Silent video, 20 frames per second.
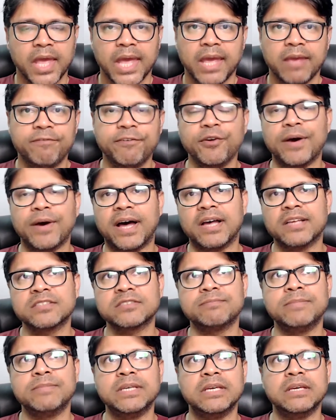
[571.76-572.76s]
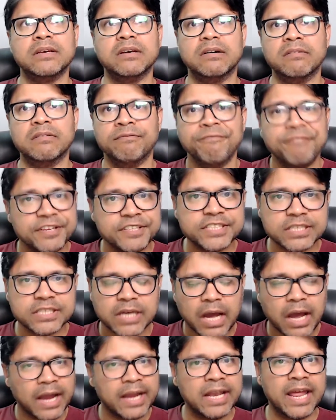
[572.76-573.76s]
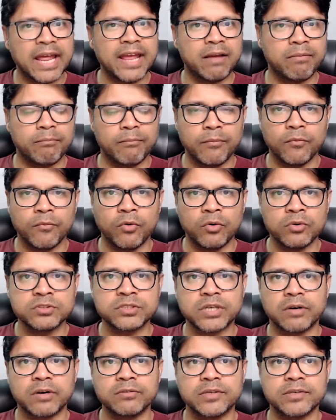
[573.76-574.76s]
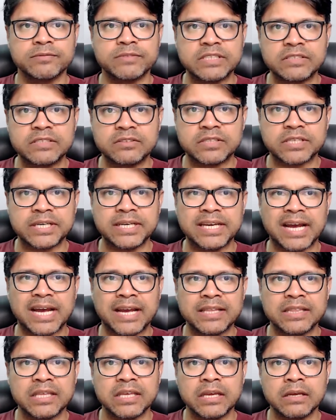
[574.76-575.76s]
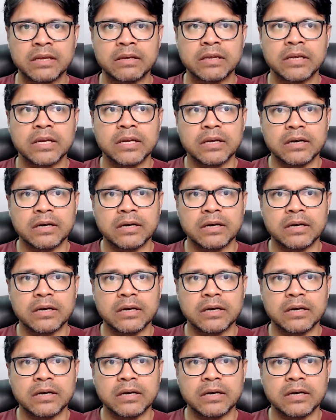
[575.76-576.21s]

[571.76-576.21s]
If you ask me which I like most out of these 3, I think